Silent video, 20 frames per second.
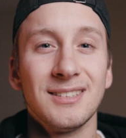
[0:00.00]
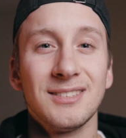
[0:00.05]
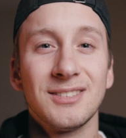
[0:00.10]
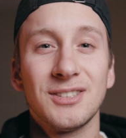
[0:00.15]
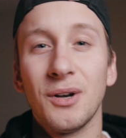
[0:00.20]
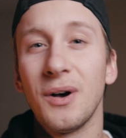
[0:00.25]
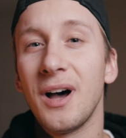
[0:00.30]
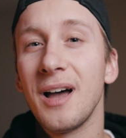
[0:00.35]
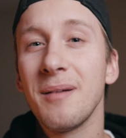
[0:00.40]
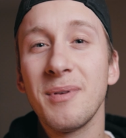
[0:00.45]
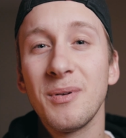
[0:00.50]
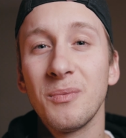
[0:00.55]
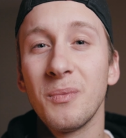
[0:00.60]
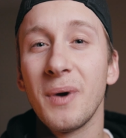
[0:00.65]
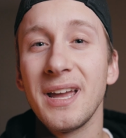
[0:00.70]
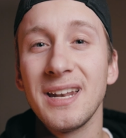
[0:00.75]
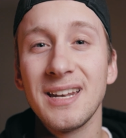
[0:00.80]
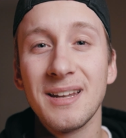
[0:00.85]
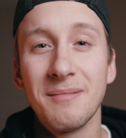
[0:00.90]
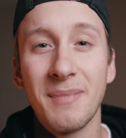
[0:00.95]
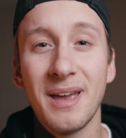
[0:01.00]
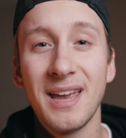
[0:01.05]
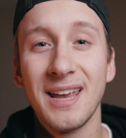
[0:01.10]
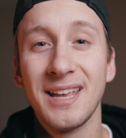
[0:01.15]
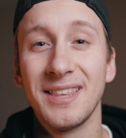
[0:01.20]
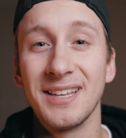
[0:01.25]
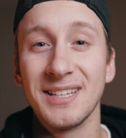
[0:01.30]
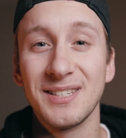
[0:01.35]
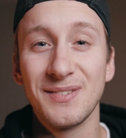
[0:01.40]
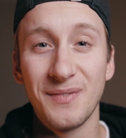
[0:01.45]
So I've been waiting to
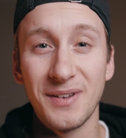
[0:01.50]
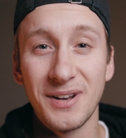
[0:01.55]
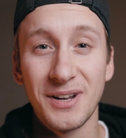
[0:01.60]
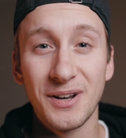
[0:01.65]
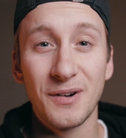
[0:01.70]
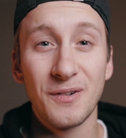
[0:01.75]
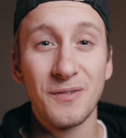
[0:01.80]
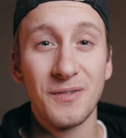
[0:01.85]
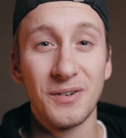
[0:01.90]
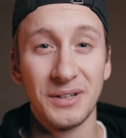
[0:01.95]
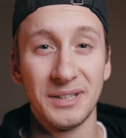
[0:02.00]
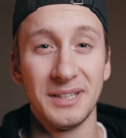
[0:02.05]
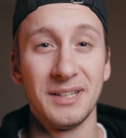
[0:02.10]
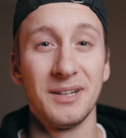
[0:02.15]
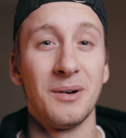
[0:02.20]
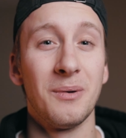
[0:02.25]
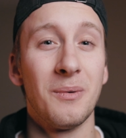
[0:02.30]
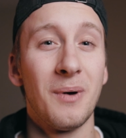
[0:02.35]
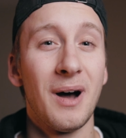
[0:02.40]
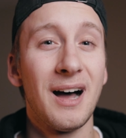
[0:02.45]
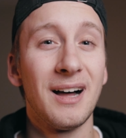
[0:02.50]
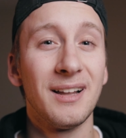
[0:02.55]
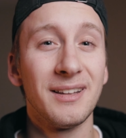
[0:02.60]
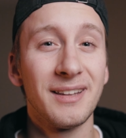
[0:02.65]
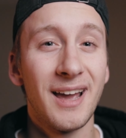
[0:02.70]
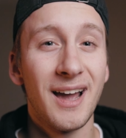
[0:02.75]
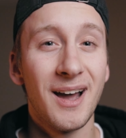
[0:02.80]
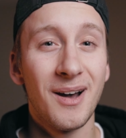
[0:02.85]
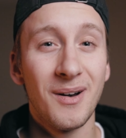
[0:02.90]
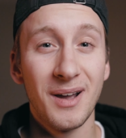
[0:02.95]
make this video for a little while
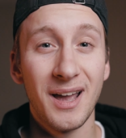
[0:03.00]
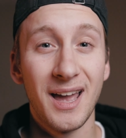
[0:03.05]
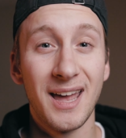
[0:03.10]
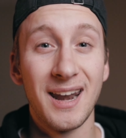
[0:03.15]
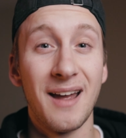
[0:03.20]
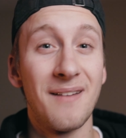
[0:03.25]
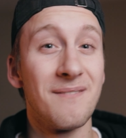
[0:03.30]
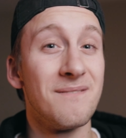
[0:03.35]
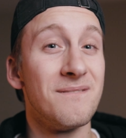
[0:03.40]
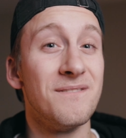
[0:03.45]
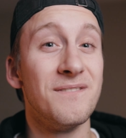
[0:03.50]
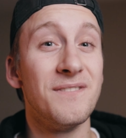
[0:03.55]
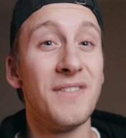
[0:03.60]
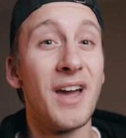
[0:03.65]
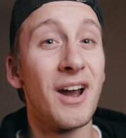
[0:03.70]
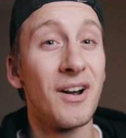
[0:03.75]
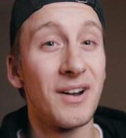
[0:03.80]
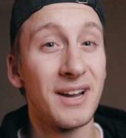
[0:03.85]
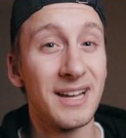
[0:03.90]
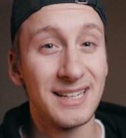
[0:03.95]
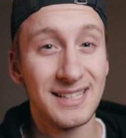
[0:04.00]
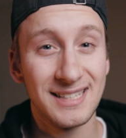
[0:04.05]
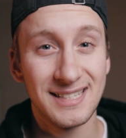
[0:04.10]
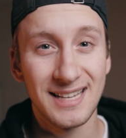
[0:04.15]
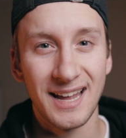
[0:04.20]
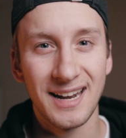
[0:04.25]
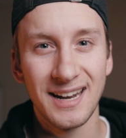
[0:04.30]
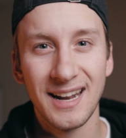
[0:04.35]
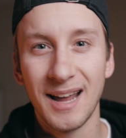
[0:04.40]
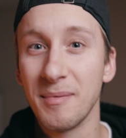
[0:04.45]
now, and I'm very
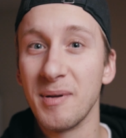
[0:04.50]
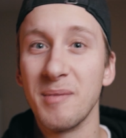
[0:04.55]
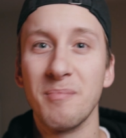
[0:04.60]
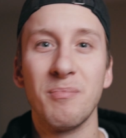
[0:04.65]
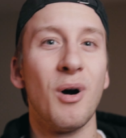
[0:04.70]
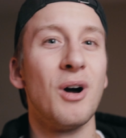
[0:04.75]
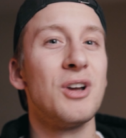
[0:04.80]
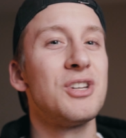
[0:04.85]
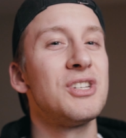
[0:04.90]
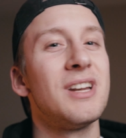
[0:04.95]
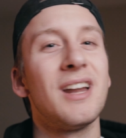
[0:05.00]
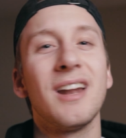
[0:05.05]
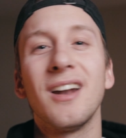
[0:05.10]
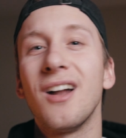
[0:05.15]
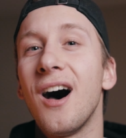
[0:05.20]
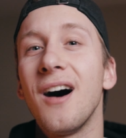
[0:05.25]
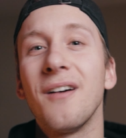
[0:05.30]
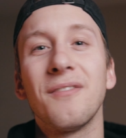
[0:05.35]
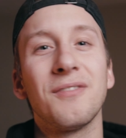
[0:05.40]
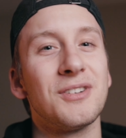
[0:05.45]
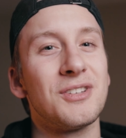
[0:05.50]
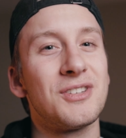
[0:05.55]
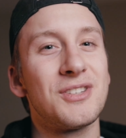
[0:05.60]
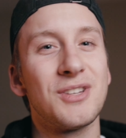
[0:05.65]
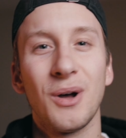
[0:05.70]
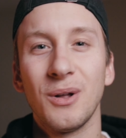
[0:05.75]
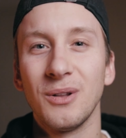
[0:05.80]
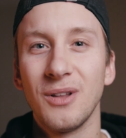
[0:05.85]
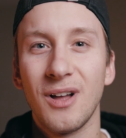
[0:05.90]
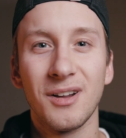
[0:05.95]
excited. I've been pushing it off for
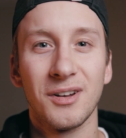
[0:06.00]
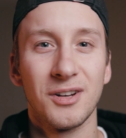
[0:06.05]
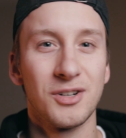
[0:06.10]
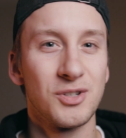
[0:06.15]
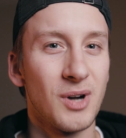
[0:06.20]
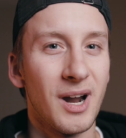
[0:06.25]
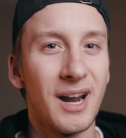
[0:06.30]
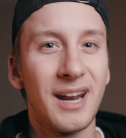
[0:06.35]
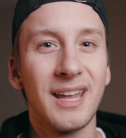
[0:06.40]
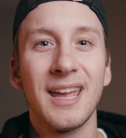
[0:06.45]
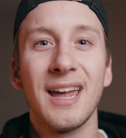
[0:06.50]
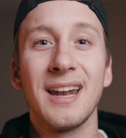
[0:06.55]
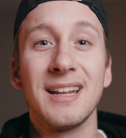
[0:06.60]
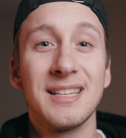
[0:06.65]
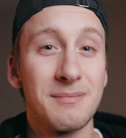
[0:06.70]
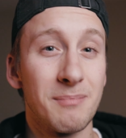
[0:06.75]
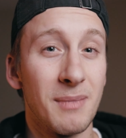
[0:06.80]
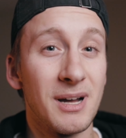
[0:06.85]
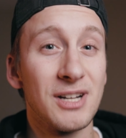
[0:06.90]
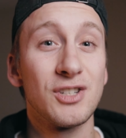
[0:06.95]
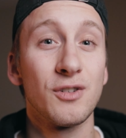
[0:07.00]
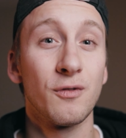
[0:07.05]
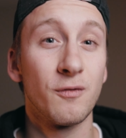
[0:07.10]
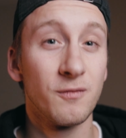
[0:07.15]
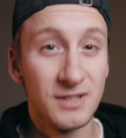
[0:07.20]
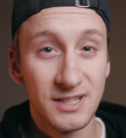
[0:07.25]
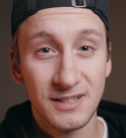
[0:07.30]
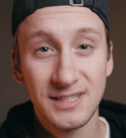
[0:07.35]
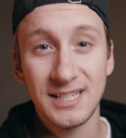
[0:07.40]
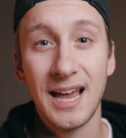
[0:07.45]
so long to try to get as much
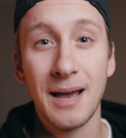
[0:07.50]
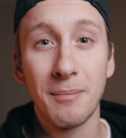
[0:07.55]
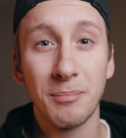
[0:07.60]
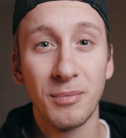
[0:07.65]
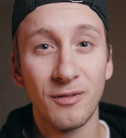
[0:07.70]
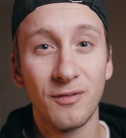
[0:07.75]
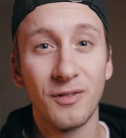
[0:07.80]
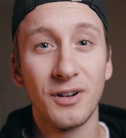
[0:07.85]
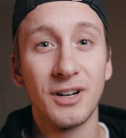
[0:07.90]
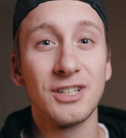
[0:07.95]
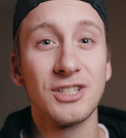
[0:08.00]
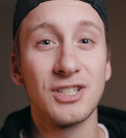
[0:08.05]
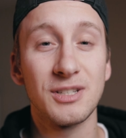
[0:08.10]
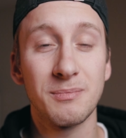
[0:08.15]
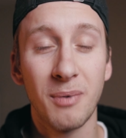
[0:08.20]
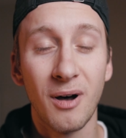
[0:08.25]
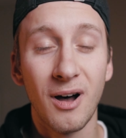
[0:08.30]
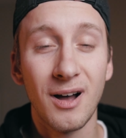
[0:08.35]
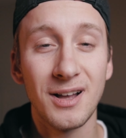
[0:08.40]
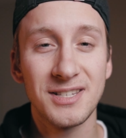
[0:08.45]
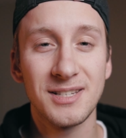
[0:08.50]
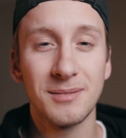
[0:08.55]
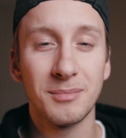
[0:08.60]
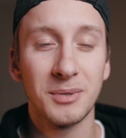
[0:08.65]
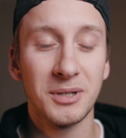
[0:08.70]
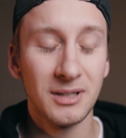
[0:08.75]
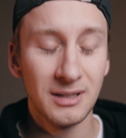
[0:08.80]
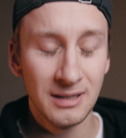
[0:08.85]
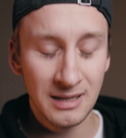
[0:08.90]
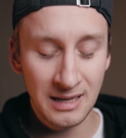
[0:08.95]
sample footage as
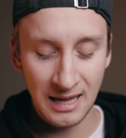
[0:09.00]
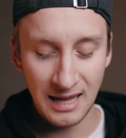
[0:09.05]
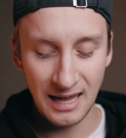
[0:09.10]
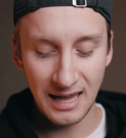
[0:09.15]
possible.